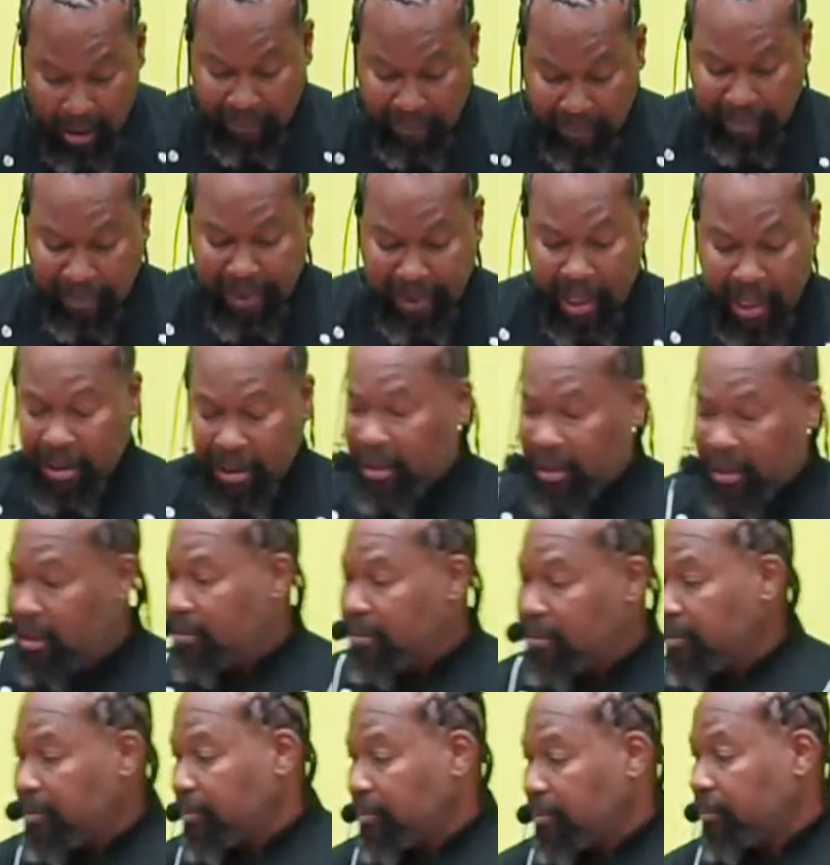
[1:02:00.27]
for
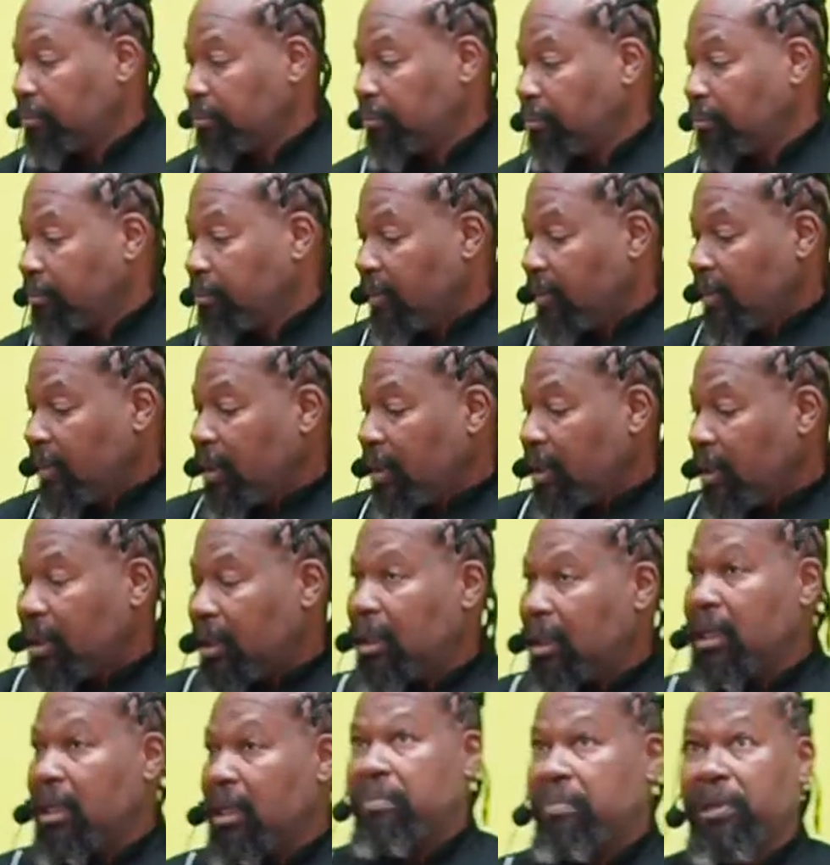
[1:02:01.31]
pasta
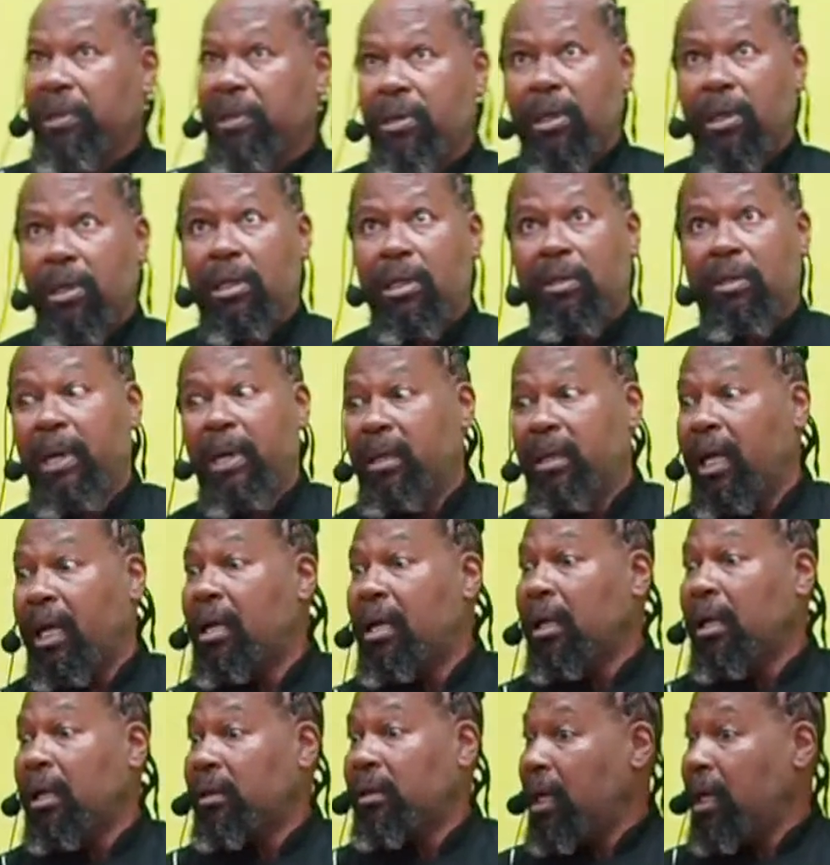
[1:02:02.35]
uh, is because when they
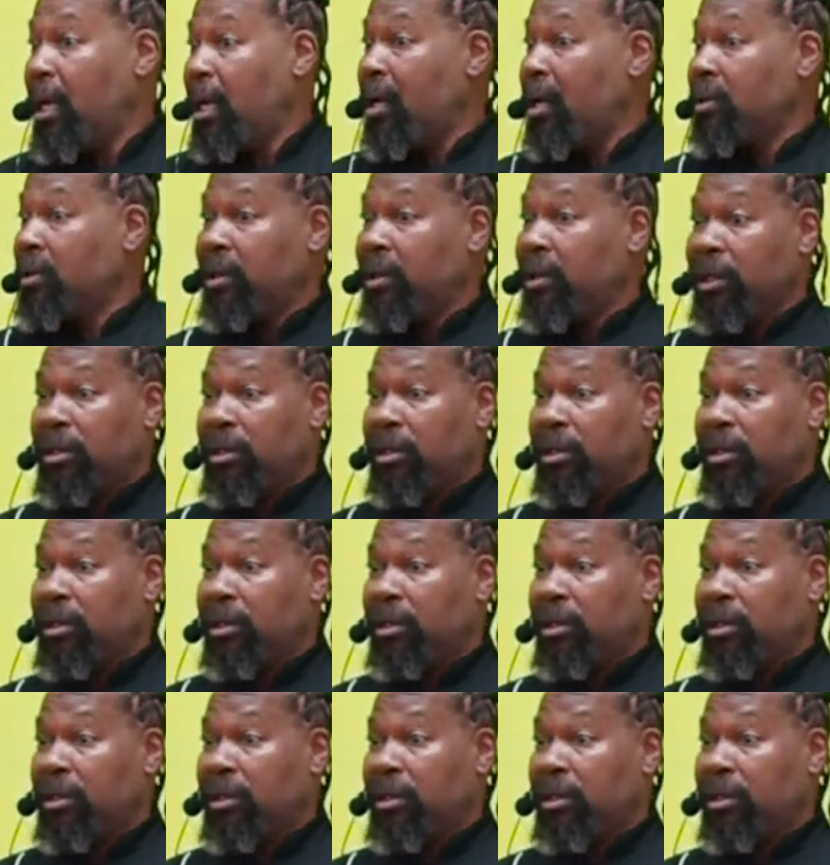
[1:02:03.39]
got their hands on this